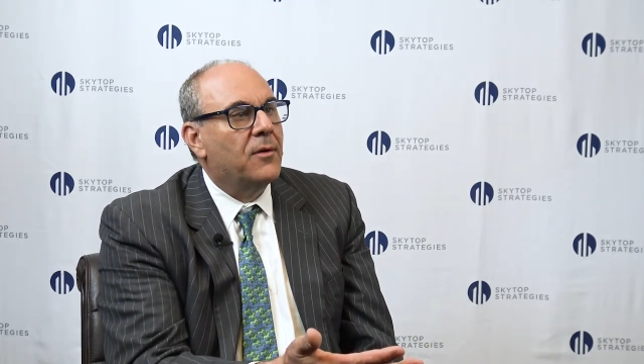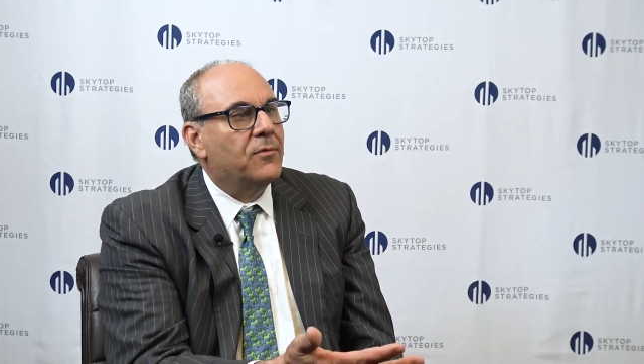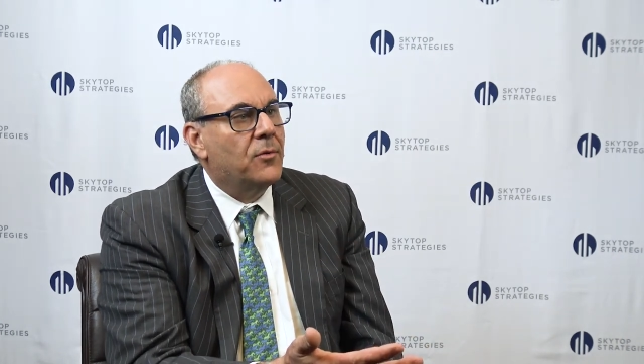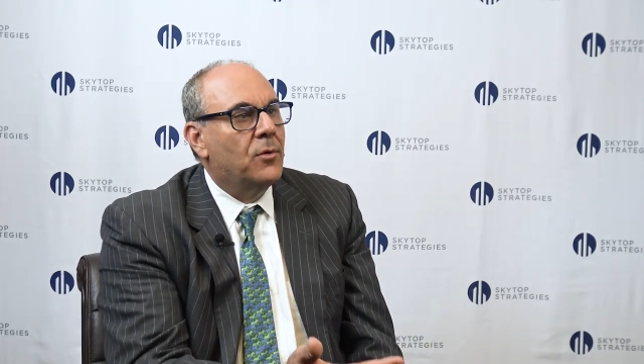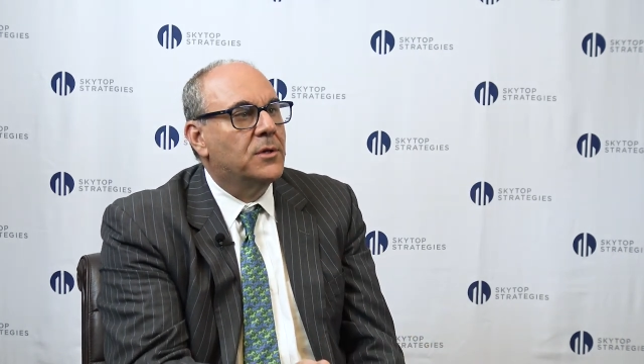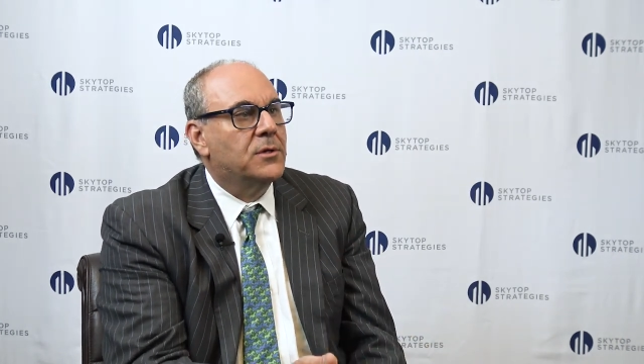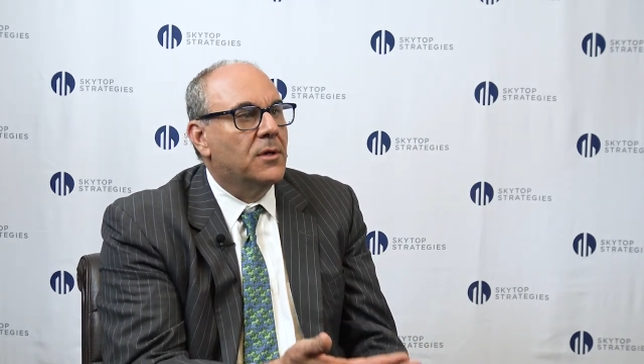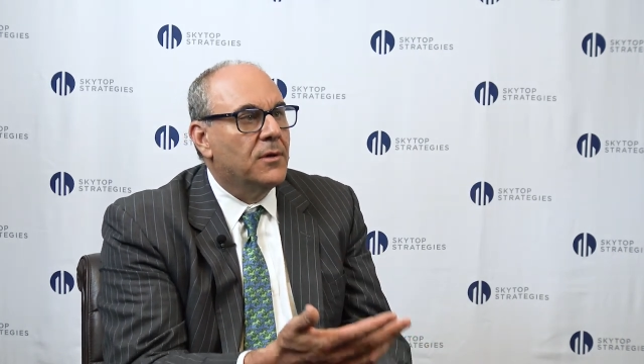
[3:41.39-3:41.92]
of
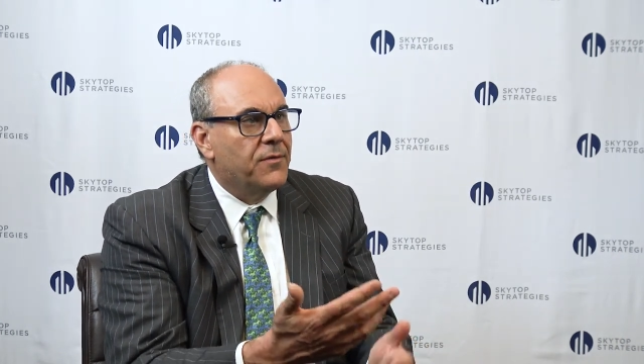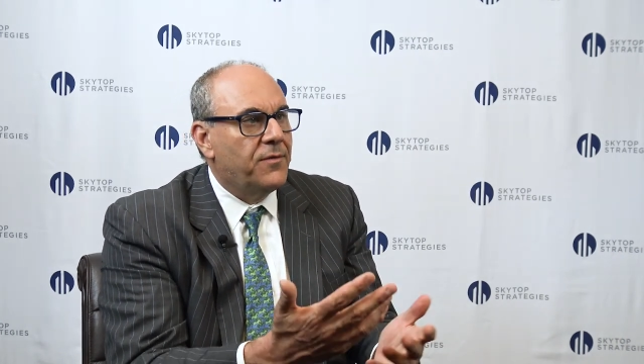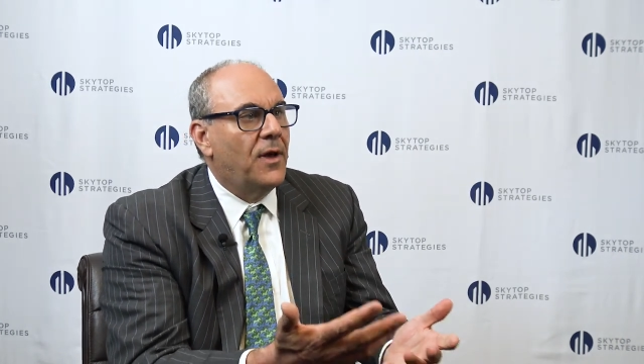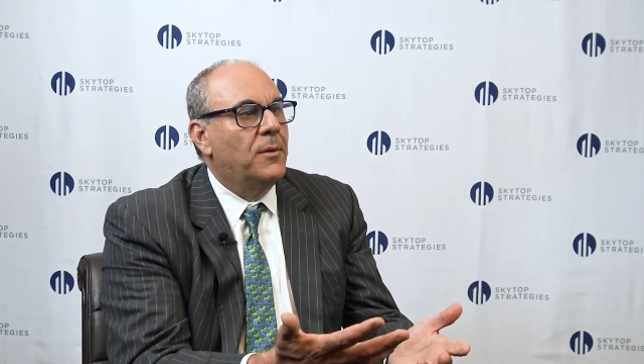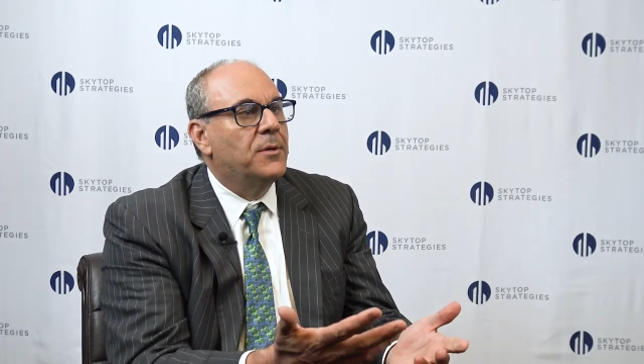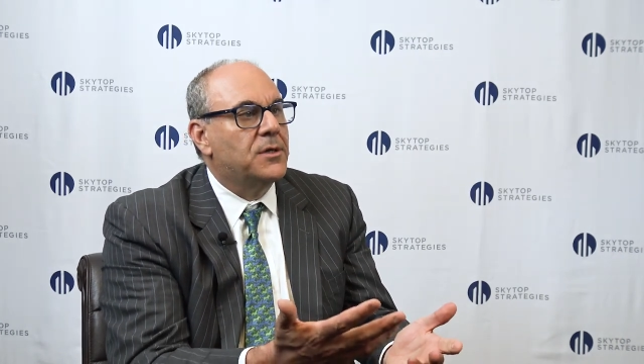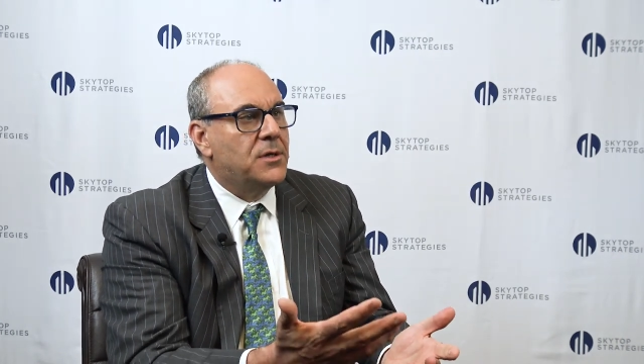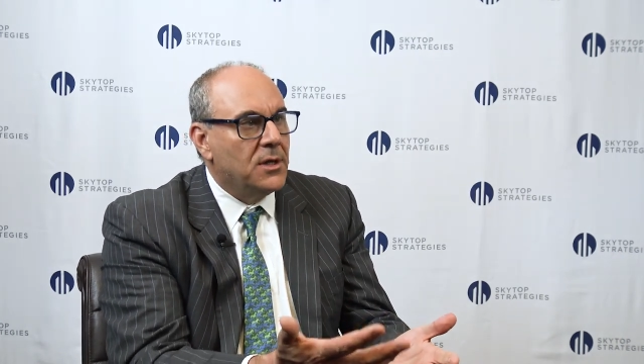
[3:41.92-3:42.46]
course, to the
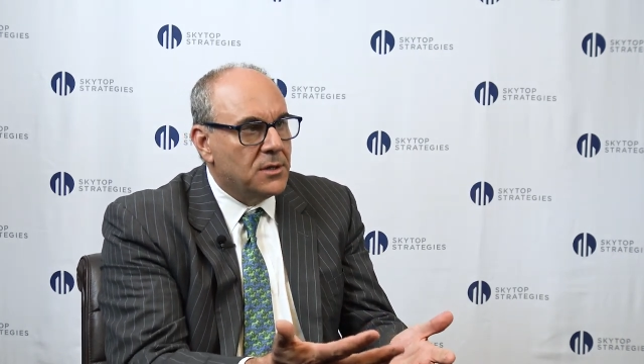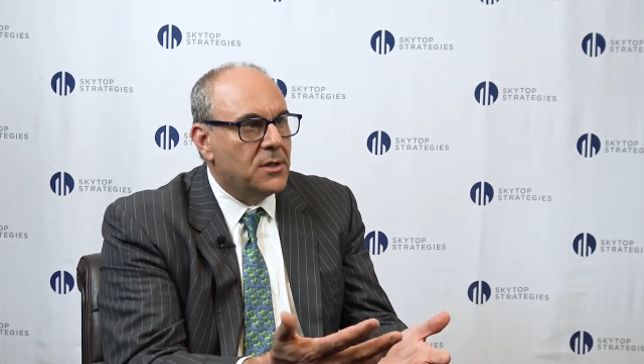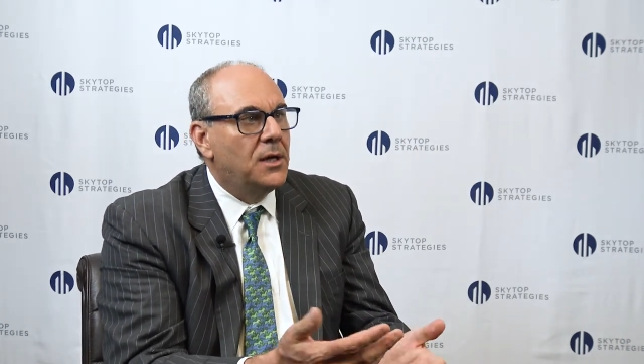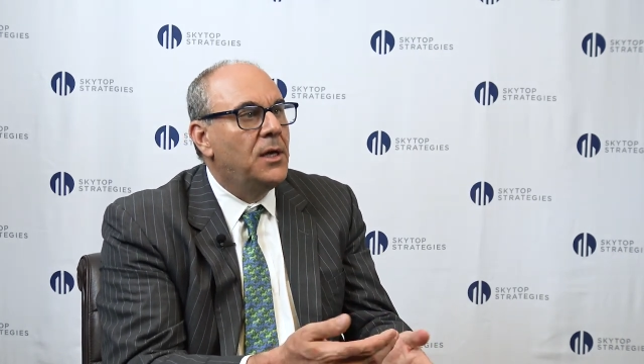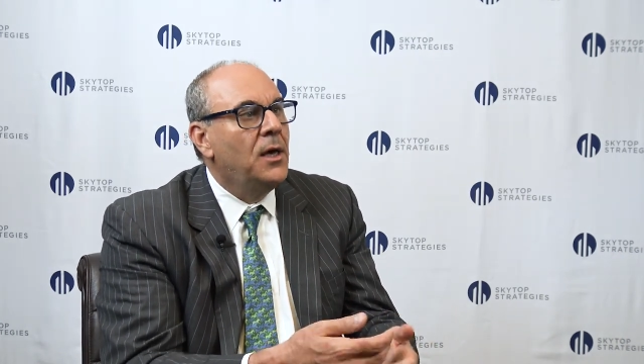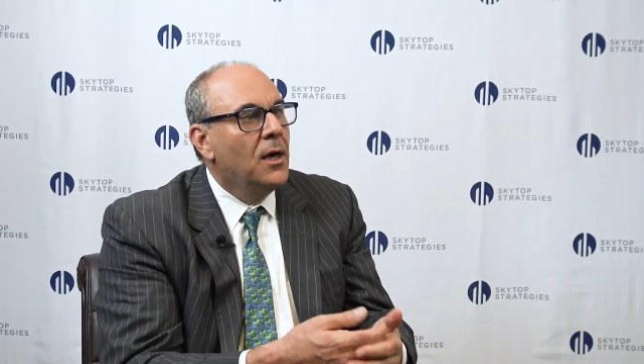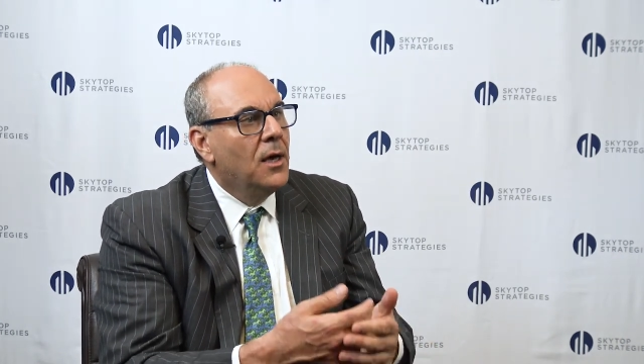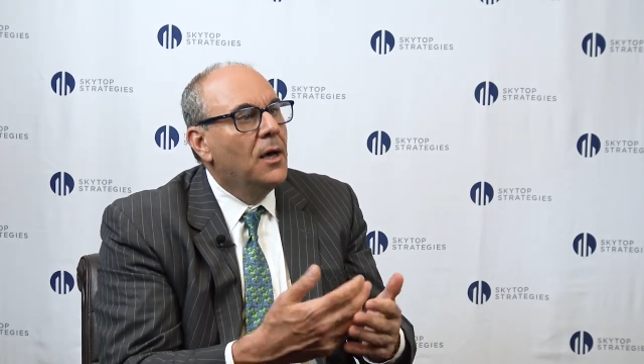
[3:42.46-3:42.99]
famous
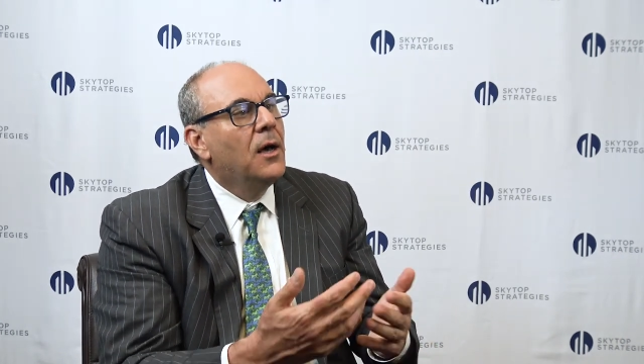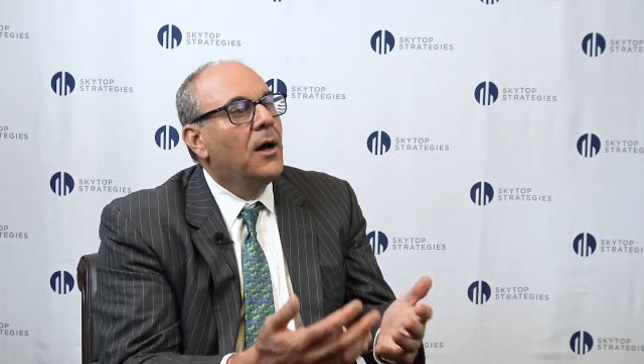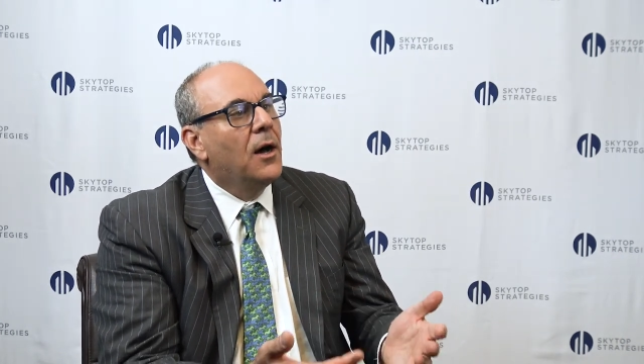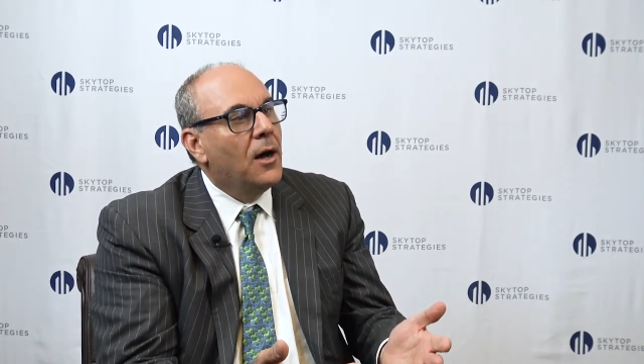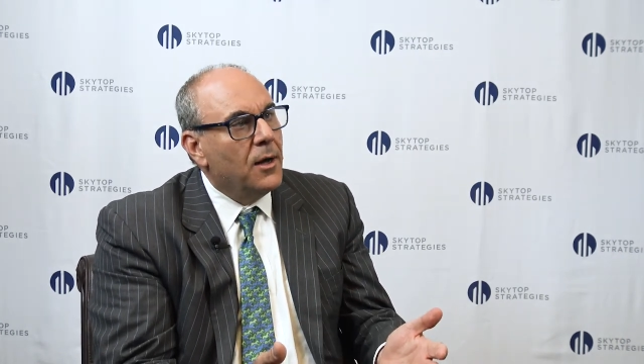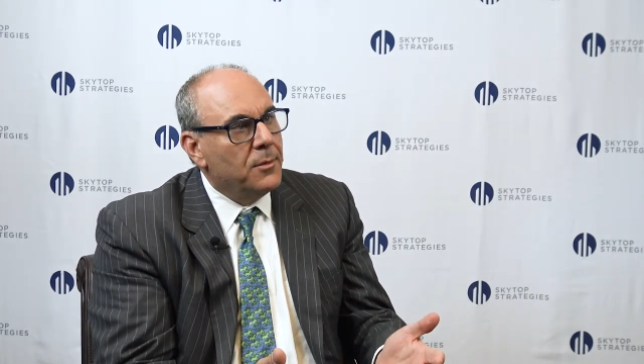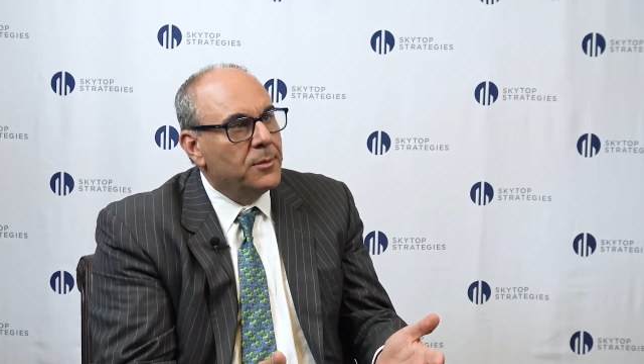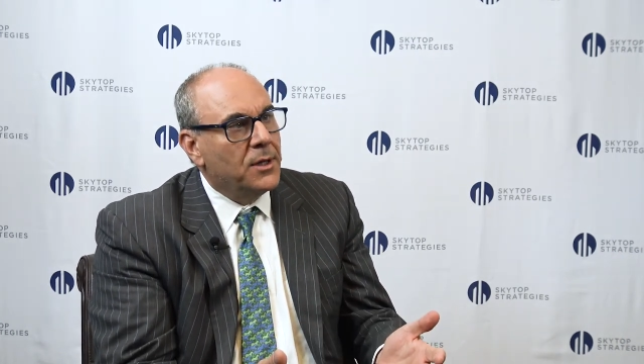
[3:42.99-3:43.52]
Disney
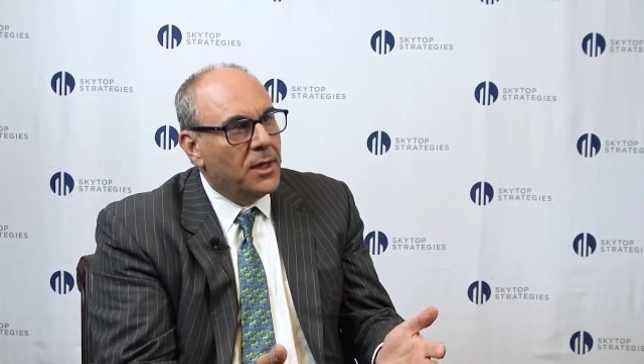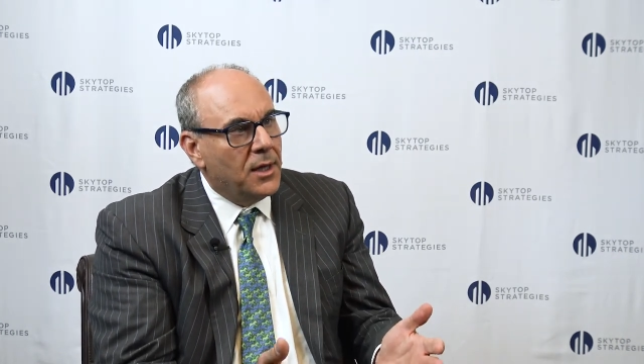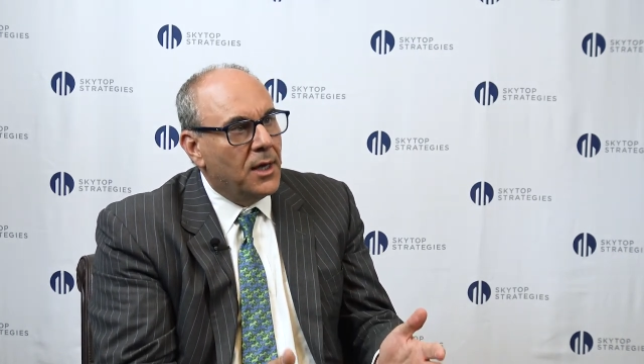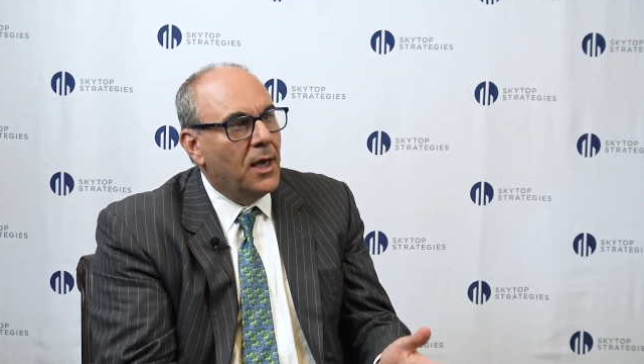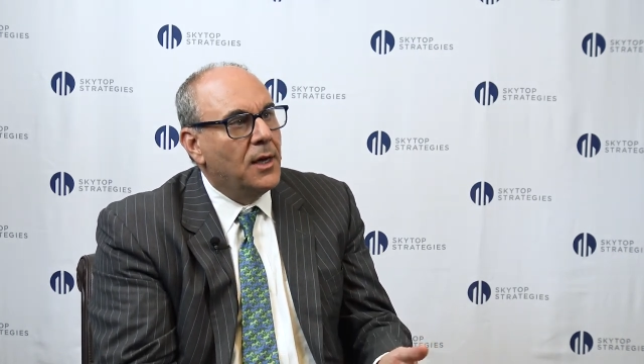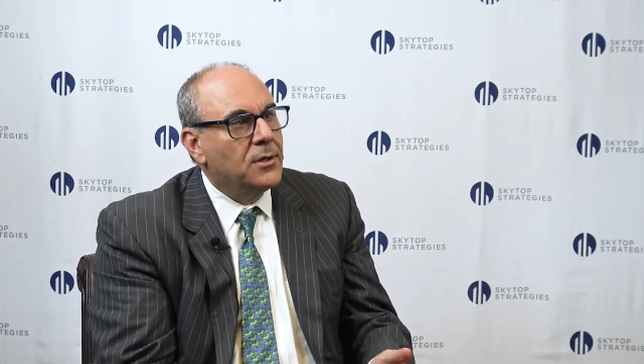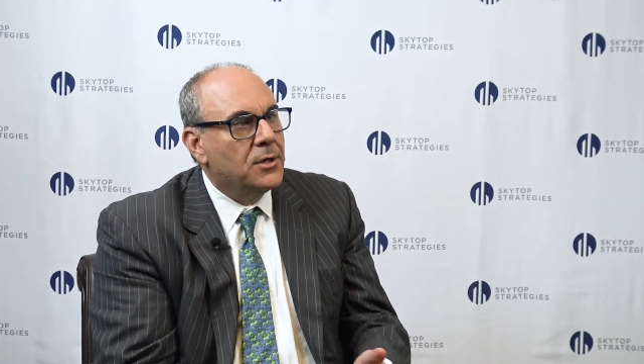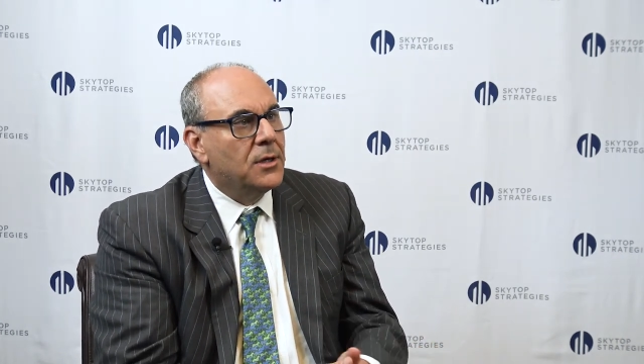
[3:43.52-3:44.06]

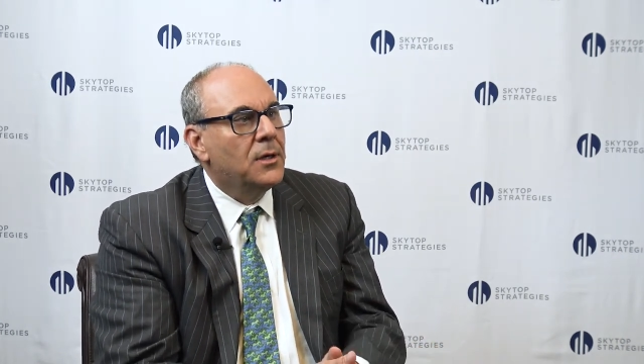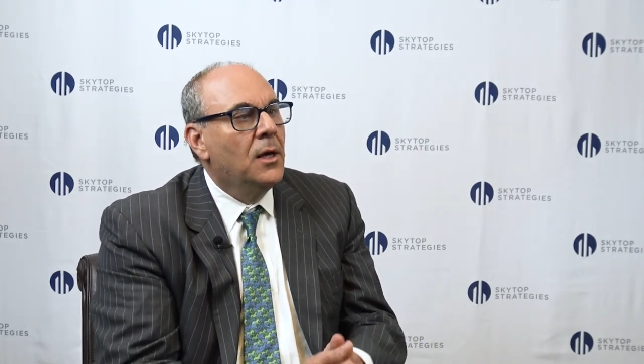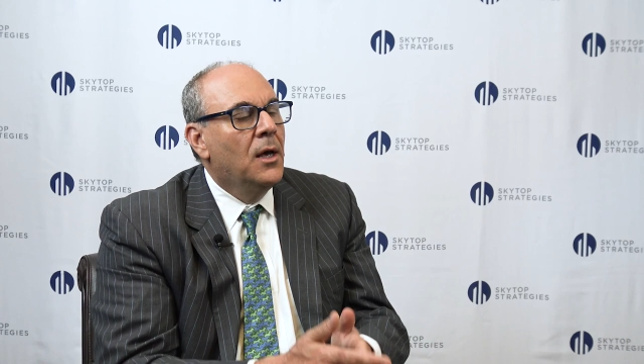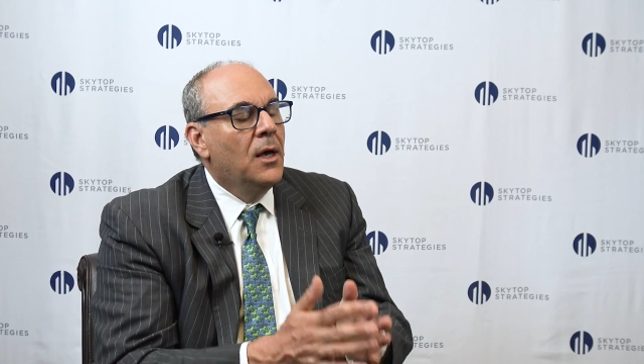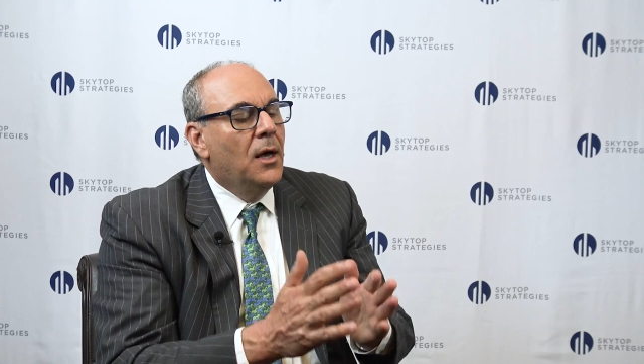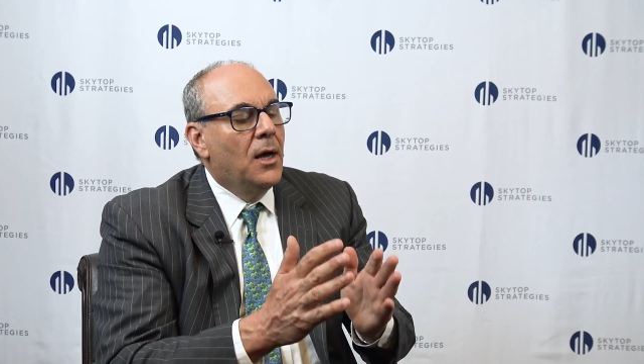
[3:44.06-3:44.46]
litigation.